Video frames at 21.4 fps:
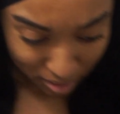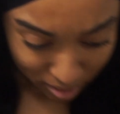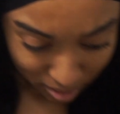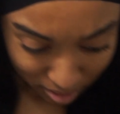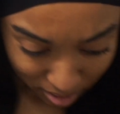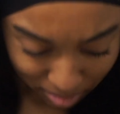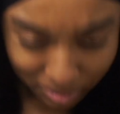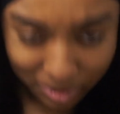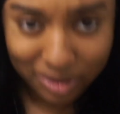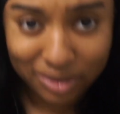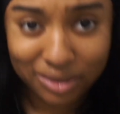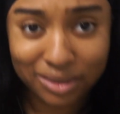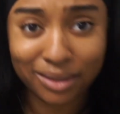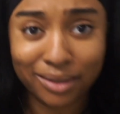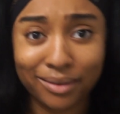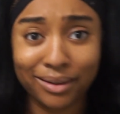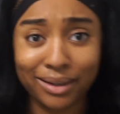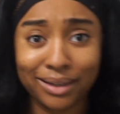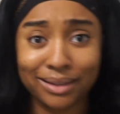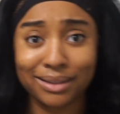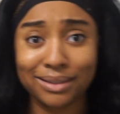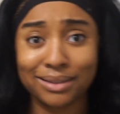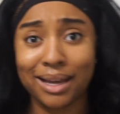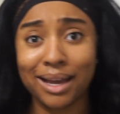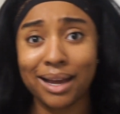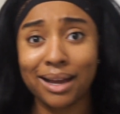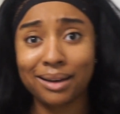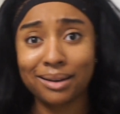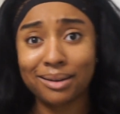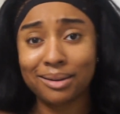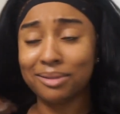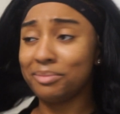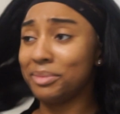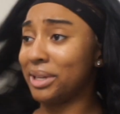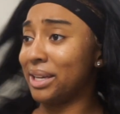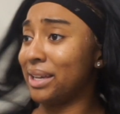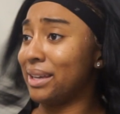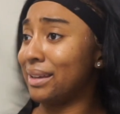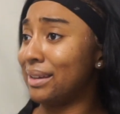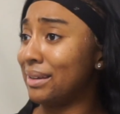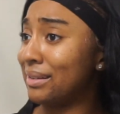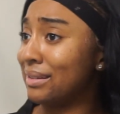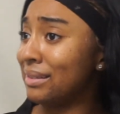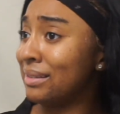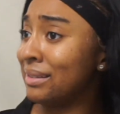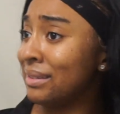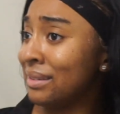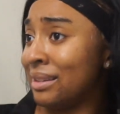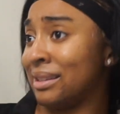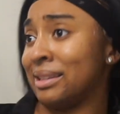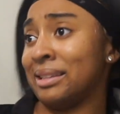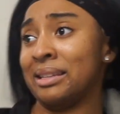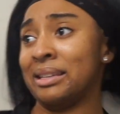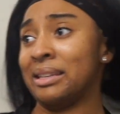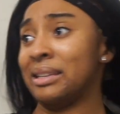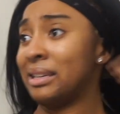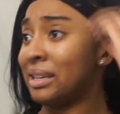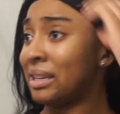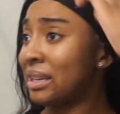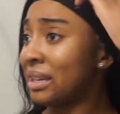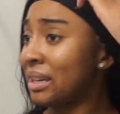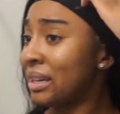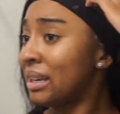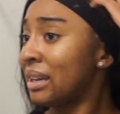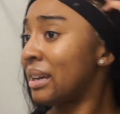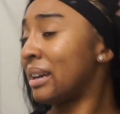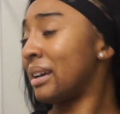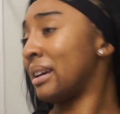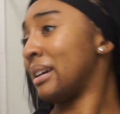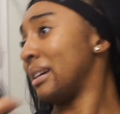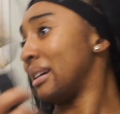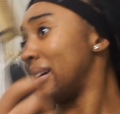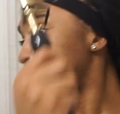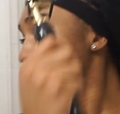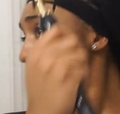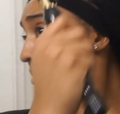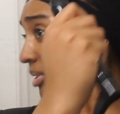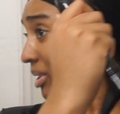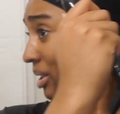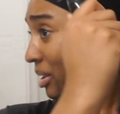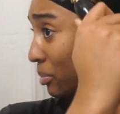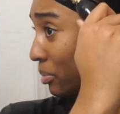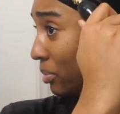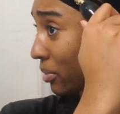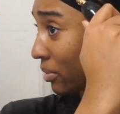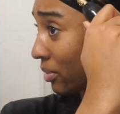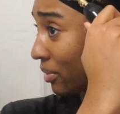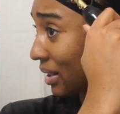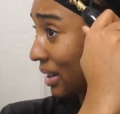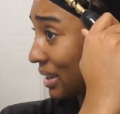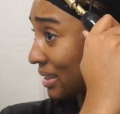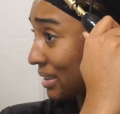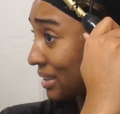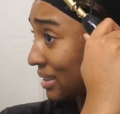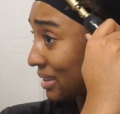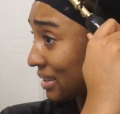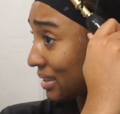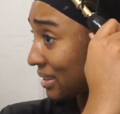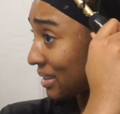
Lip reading: I'm gonna sit here and get this hot comb again and really press